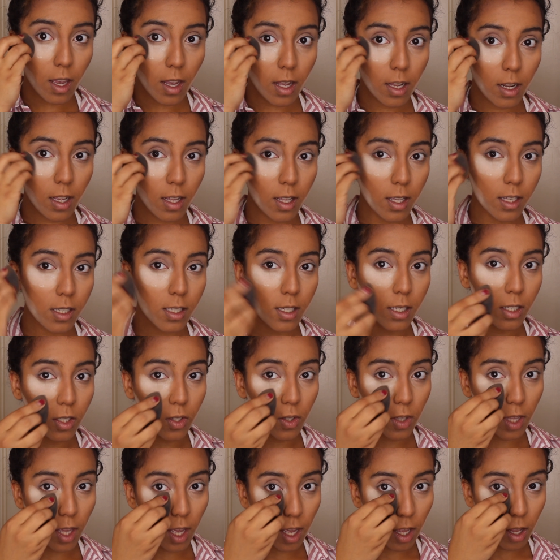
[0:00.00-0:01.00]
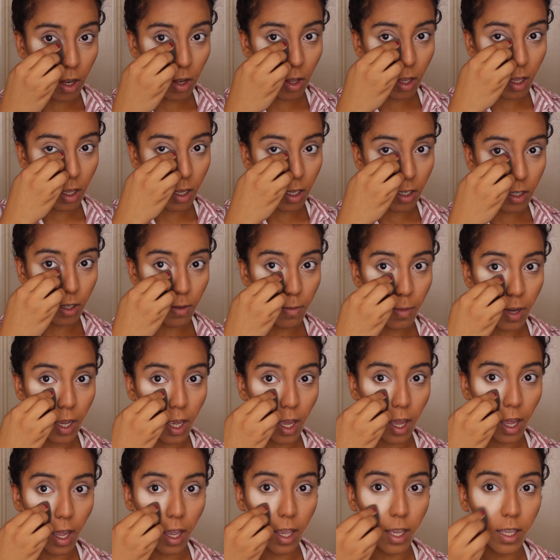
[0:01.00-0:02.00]
And I like to do that under my
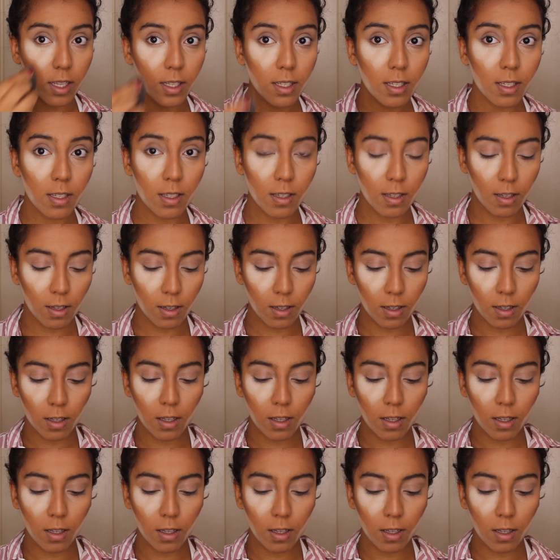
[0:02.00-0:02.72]
eyes